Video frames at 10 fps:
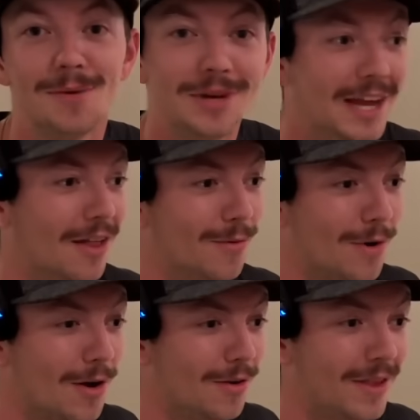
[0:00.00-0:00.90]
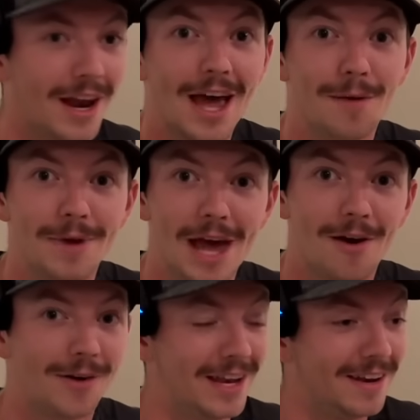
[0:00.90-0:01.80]
me down the road that I am
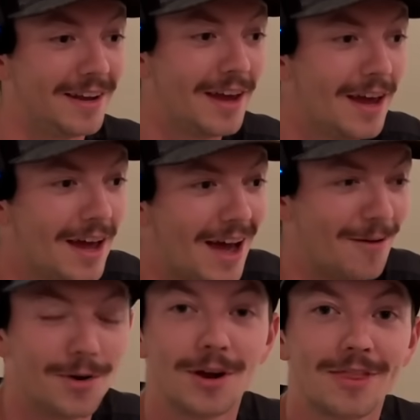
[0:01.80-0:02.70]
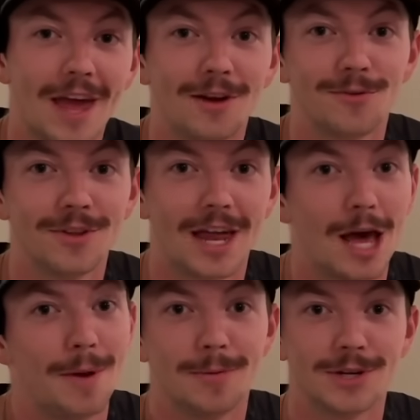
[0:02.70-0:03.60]
now. And I'm very thankful that
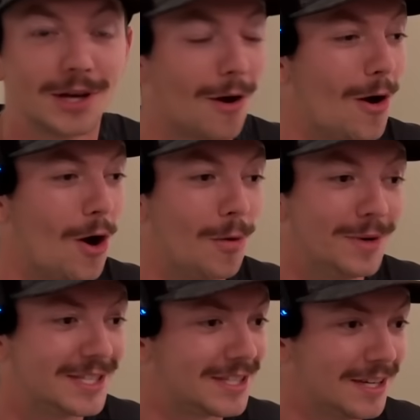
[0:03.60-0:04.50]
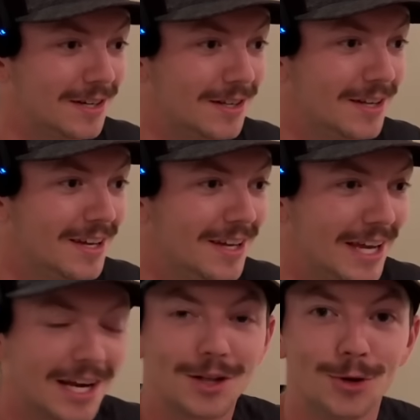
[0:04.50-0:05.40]
I'm able to go home and still
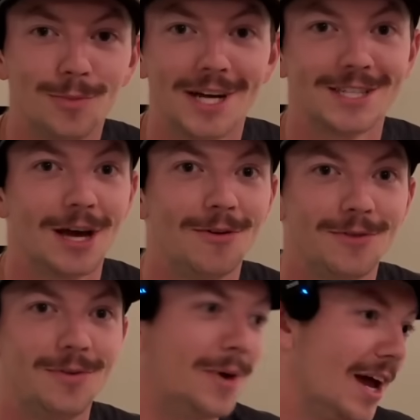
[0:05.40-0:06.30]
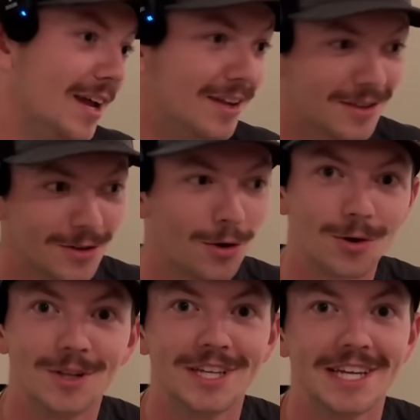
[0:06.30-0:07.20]
include myself in my
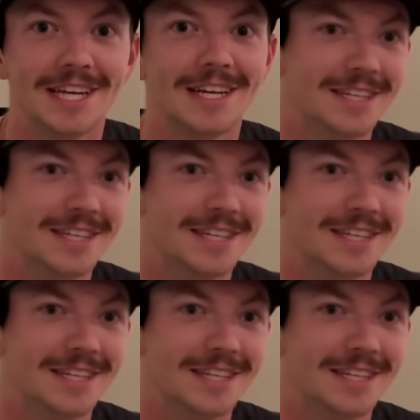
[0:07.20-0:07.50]
local league at